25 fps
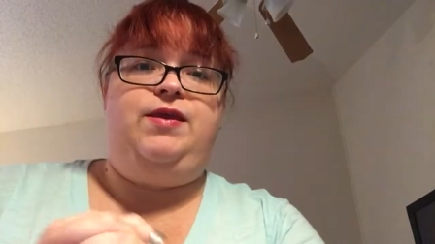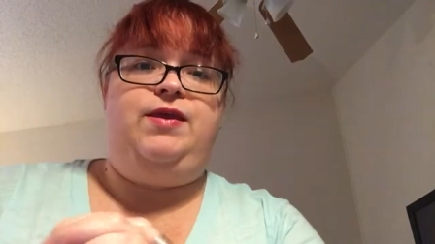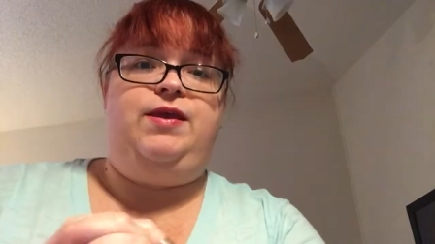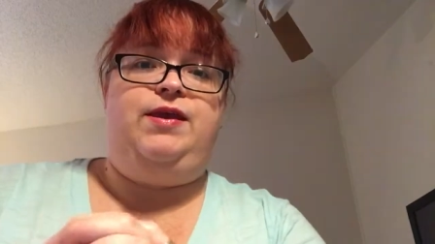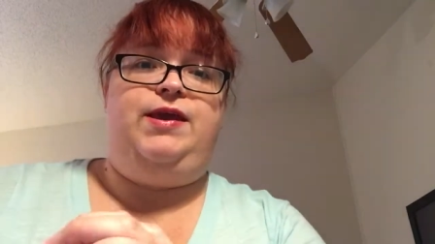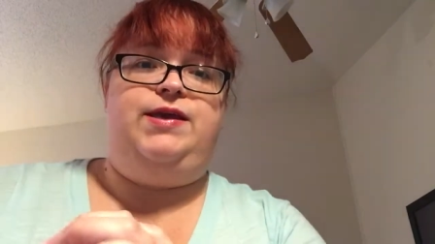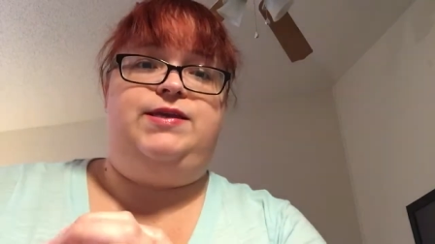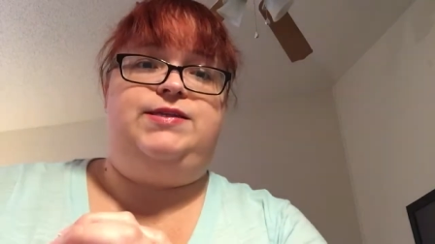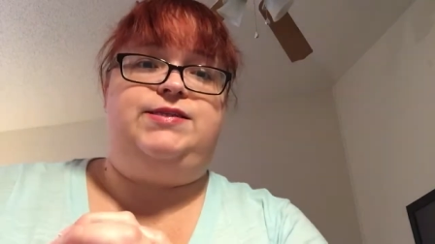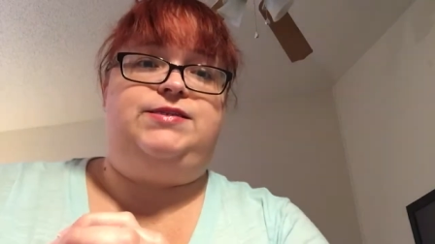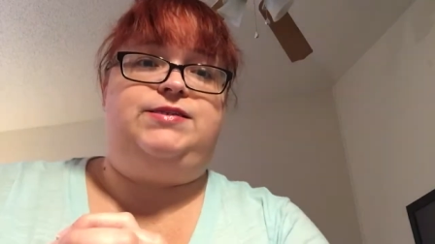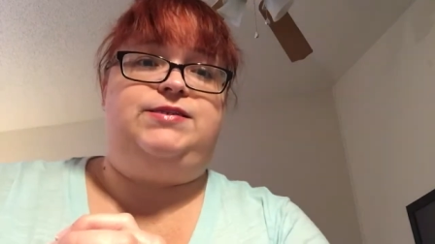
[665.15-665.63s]

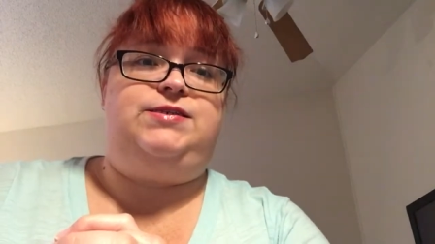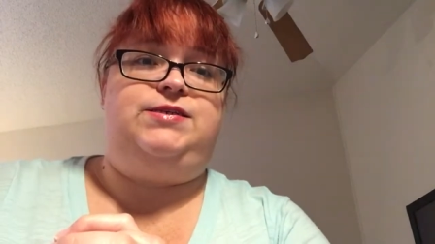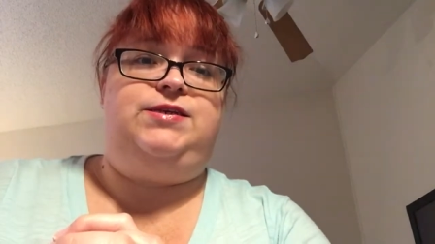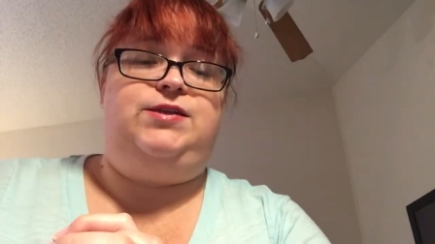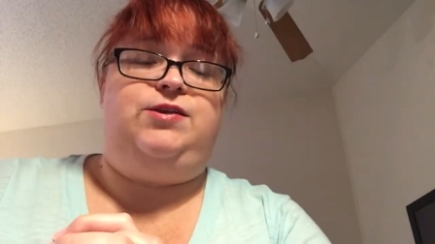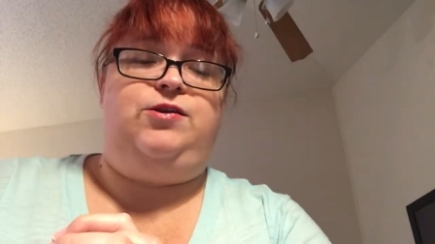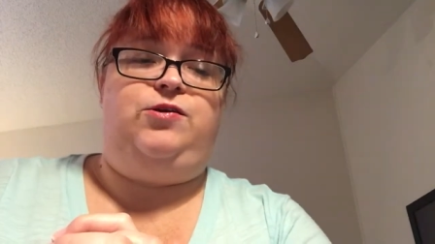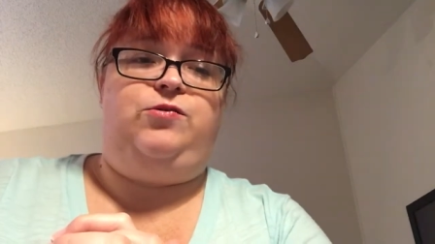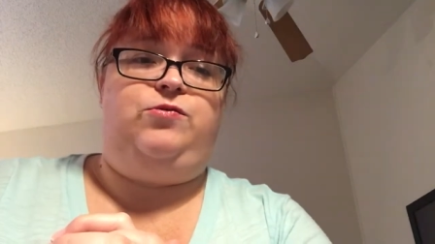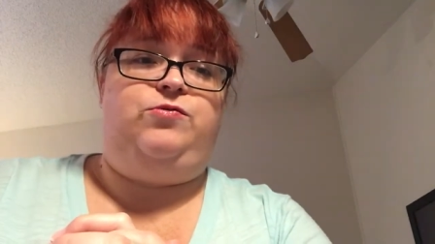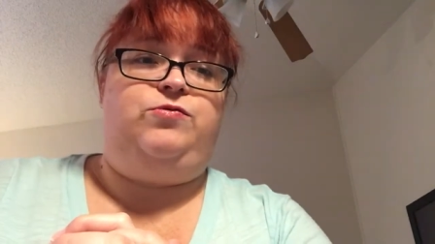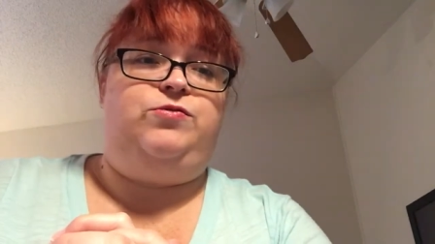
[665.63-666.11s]
it's, you
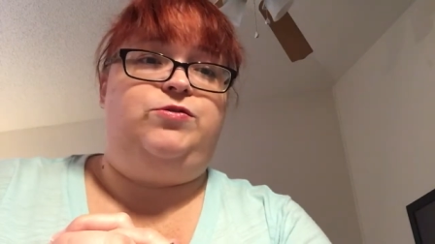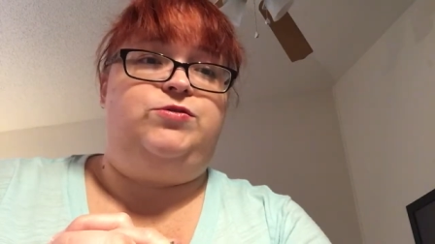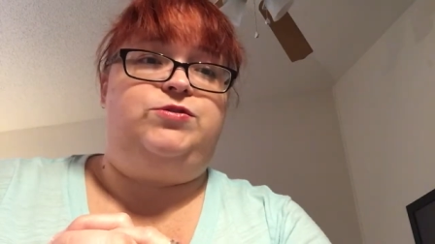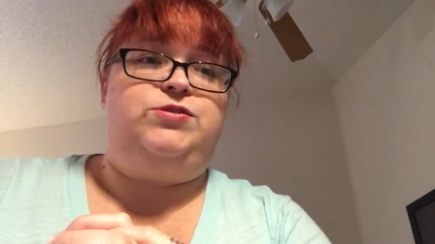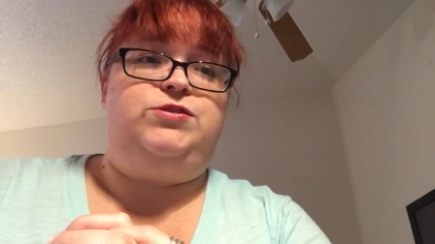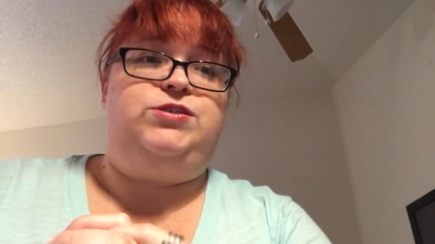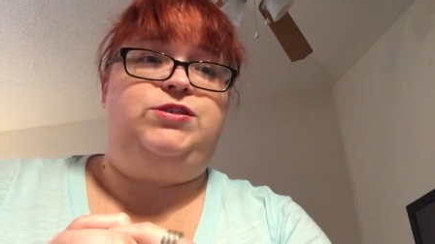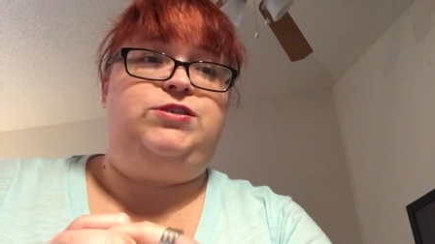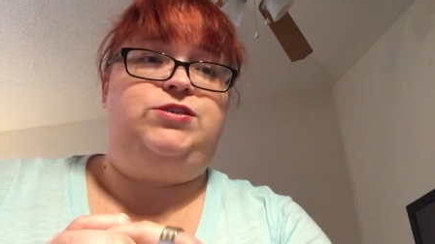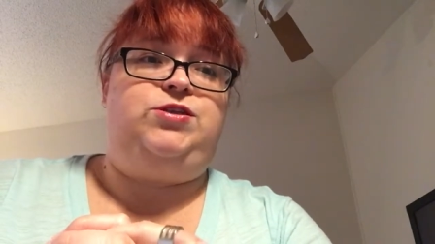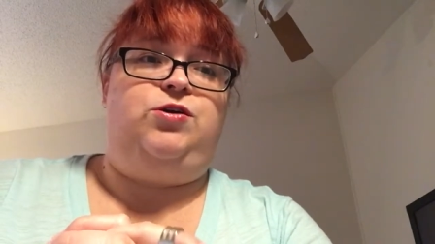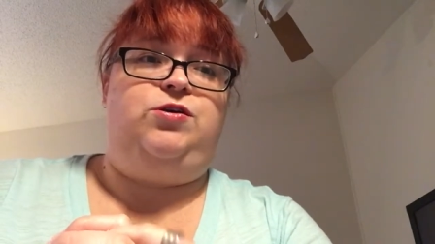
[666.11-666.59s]
know, there's
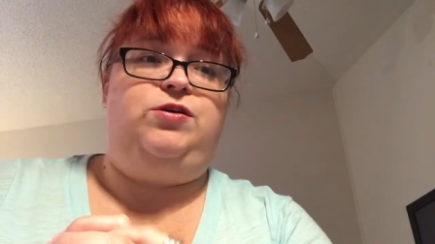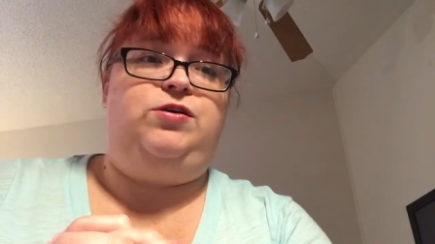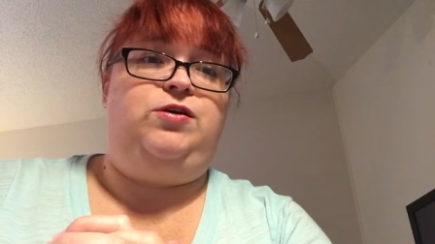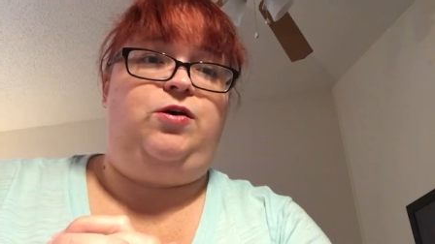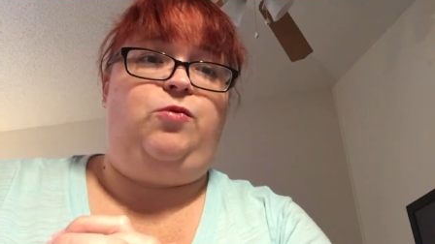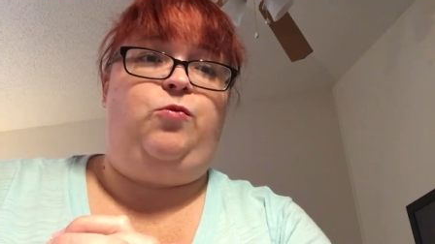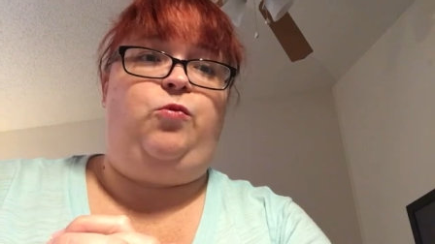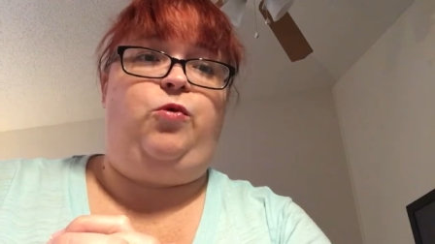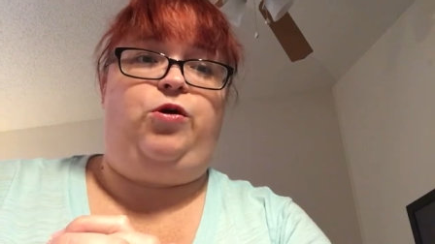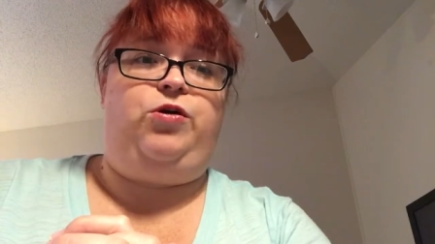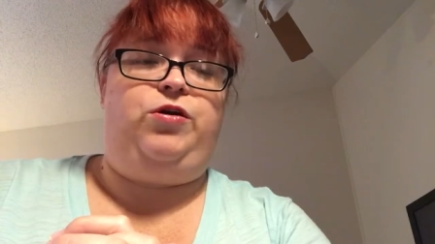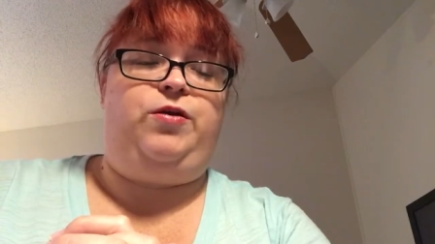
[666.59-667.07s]
just
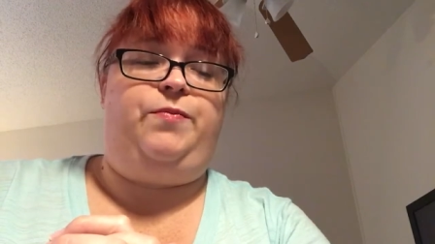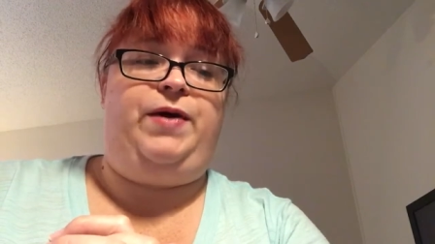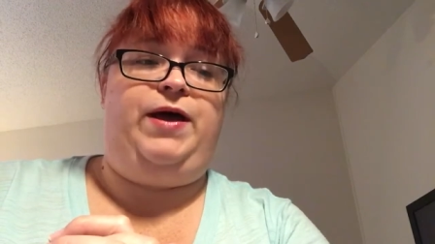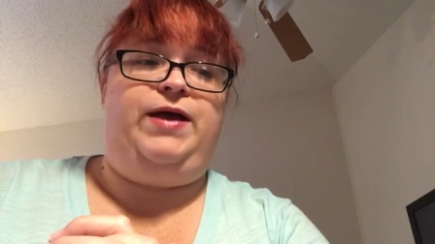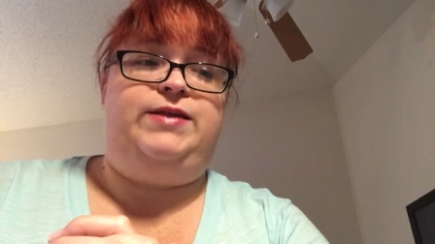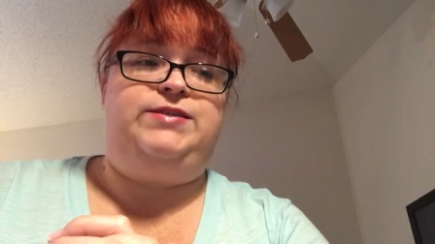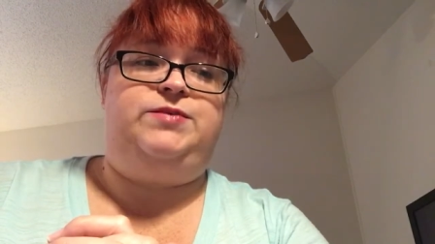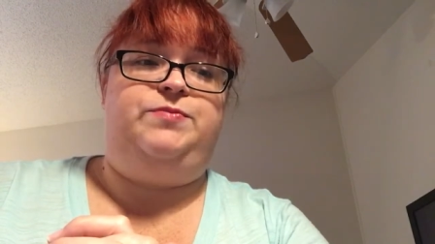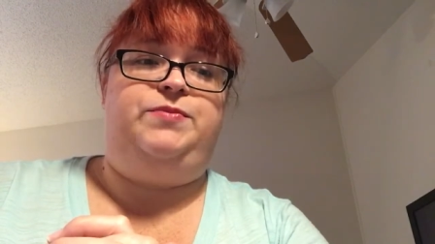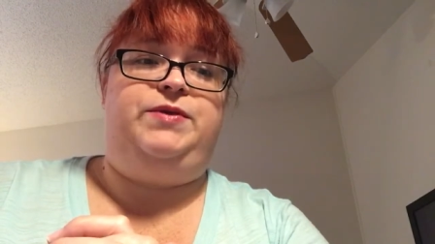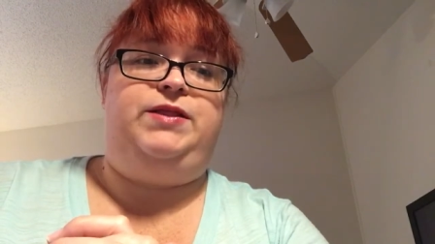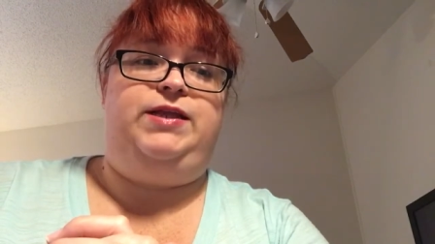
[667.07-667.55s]
a world of
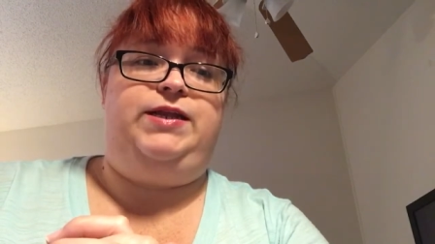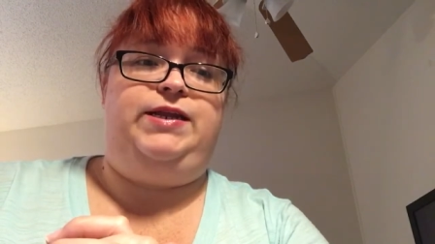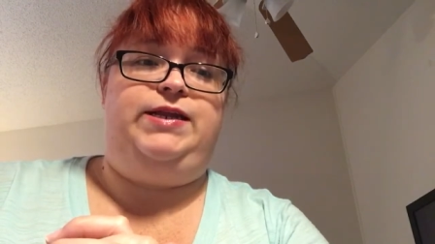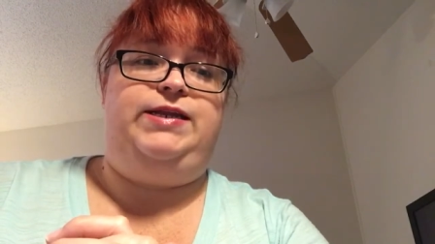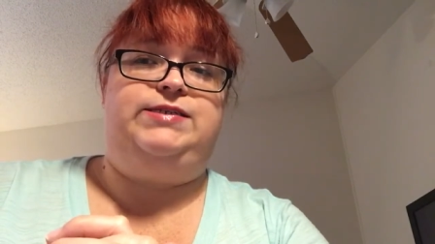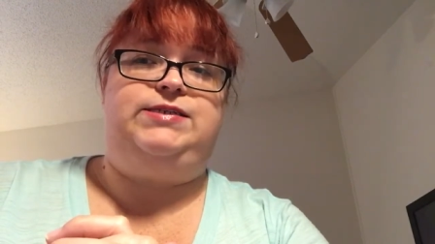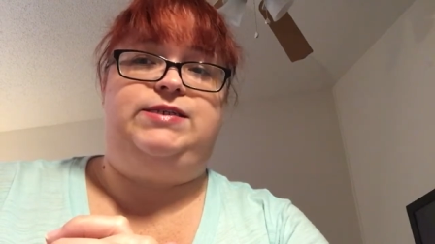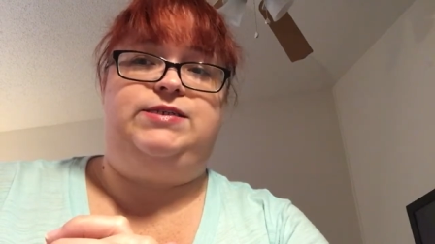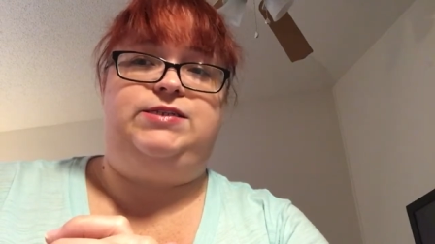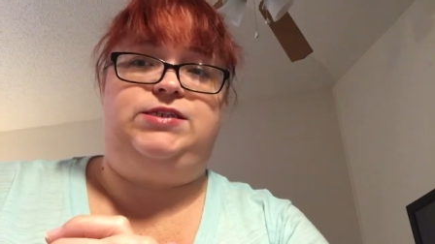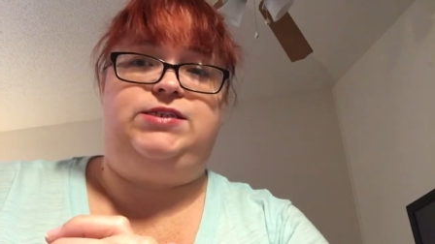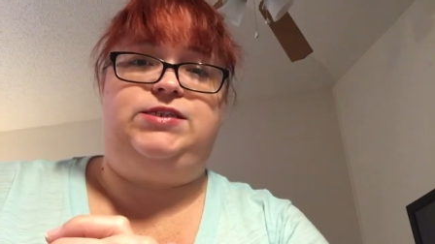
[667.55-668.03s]

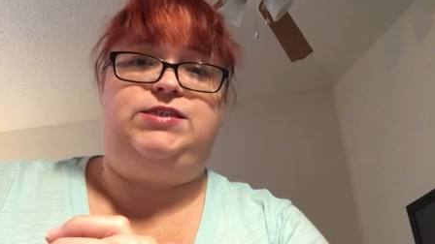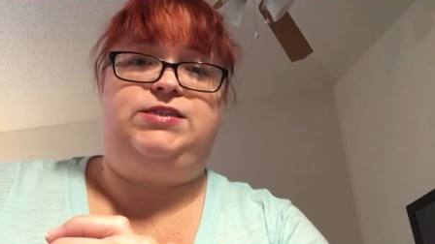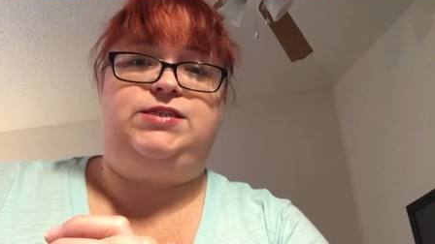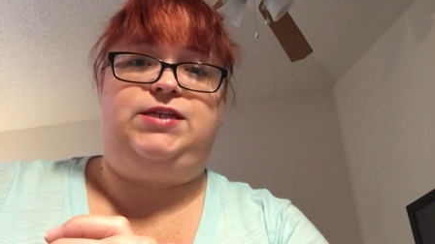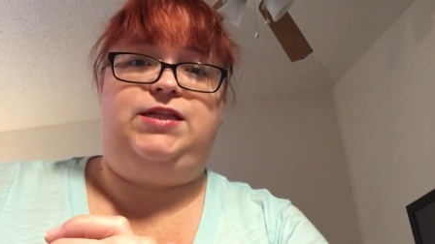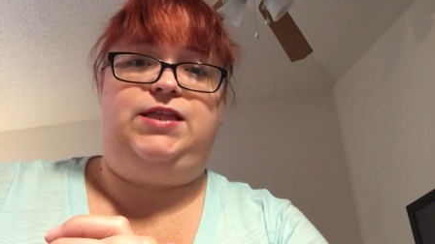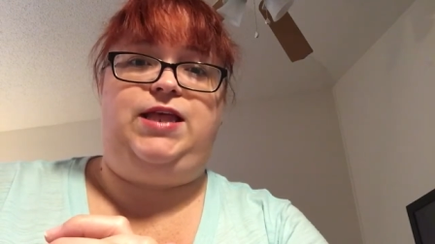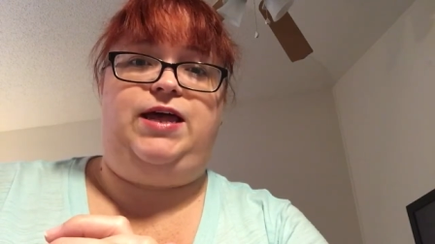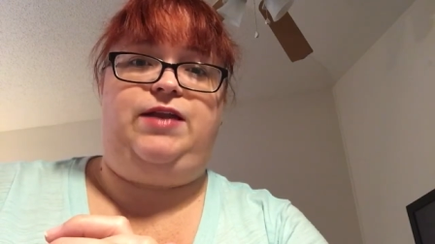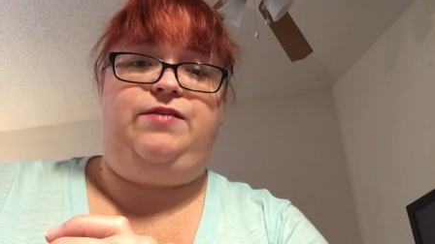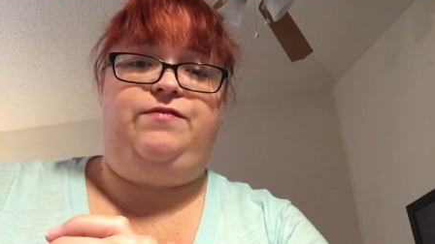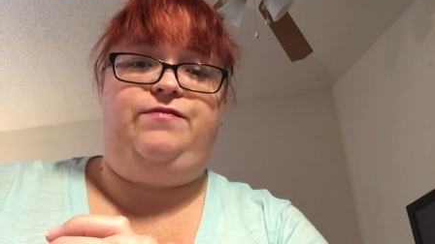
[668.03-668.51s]
possibilities. It's just a
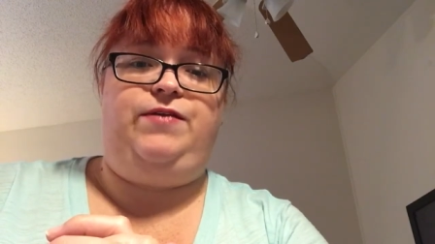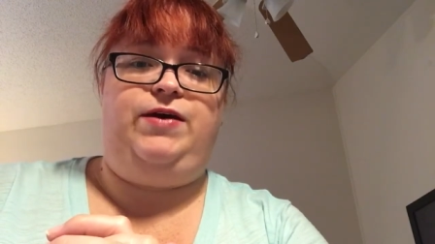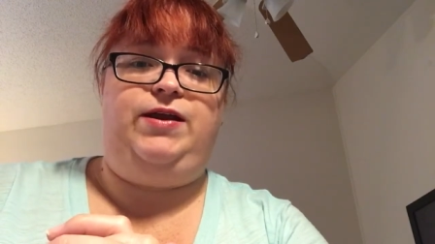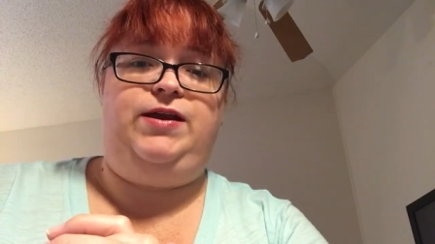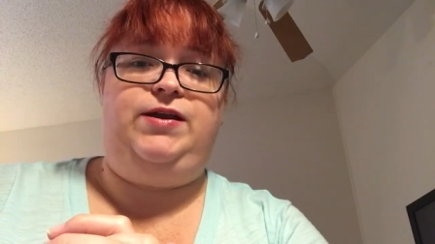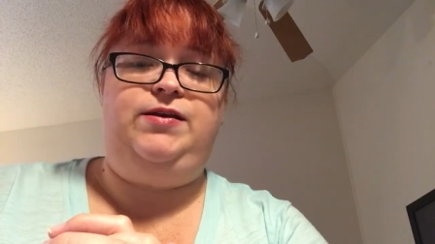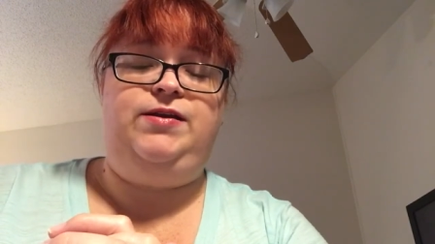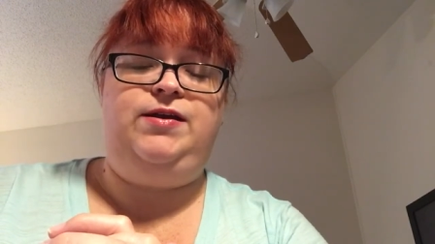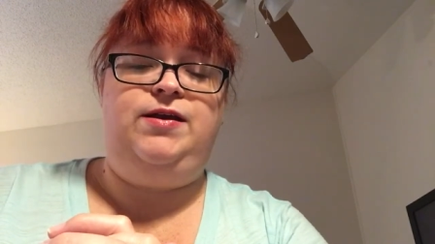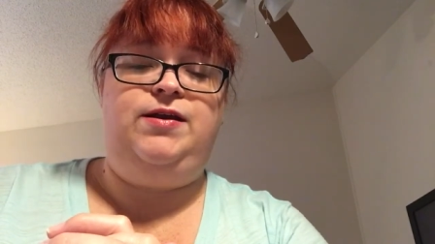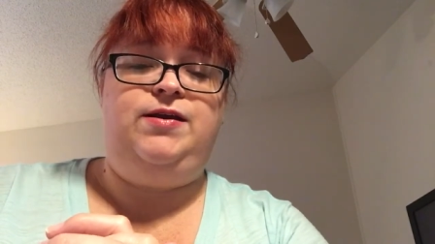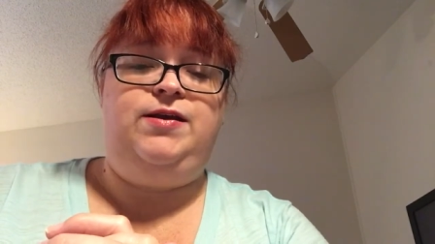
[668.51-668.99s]
lot of
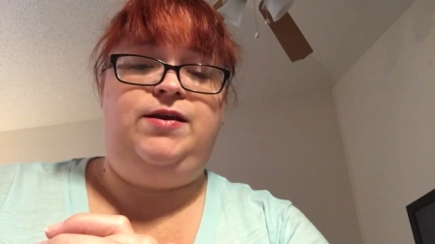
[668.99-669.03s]
fun.